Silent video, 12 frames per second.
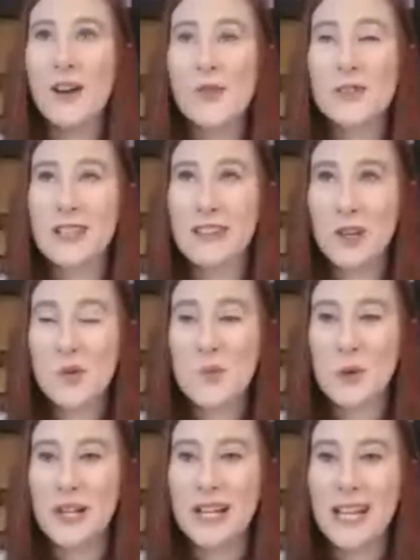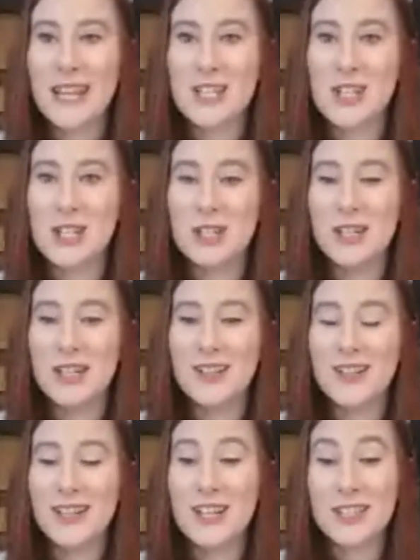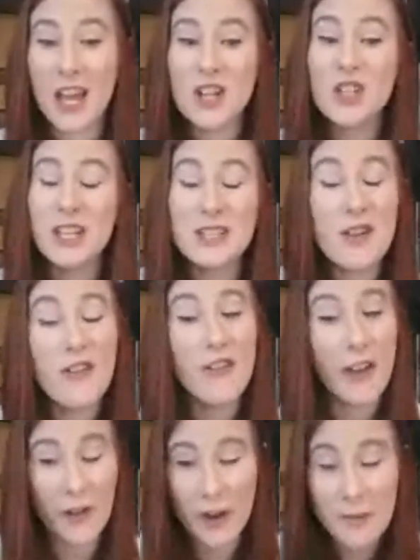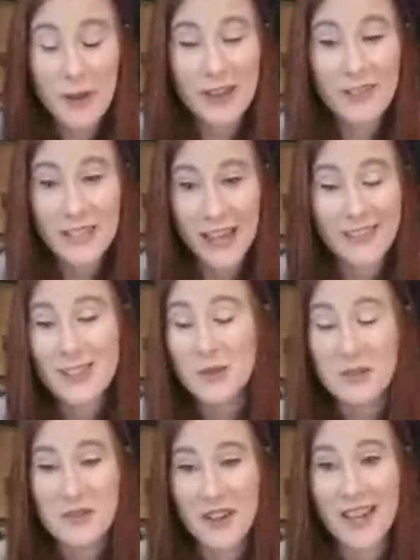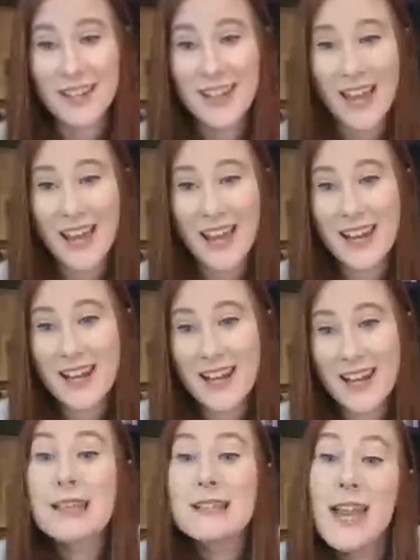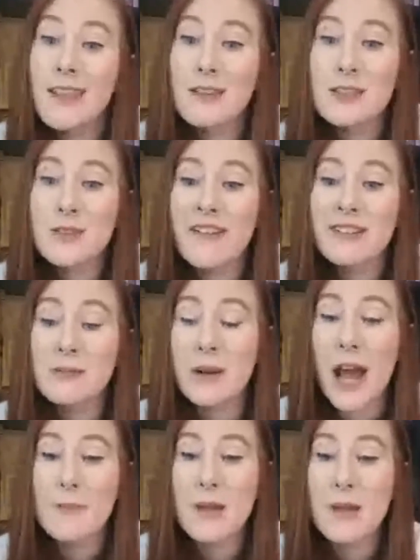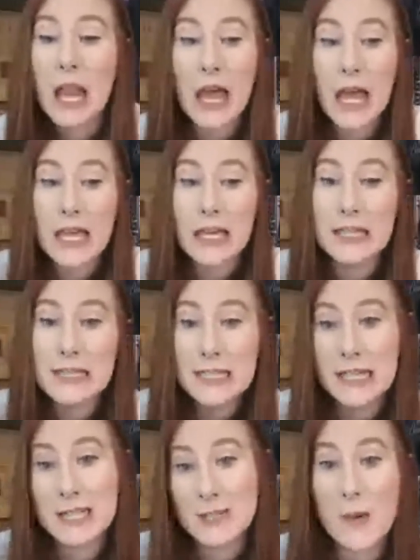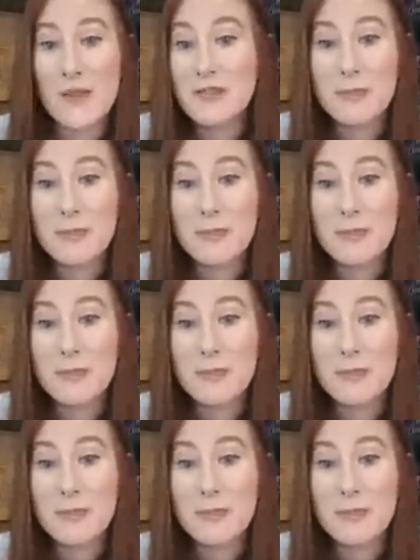was a little worried that because she's a very big Taylor Swift fan, and I like Taylor Swift, but I'm not like T Swift.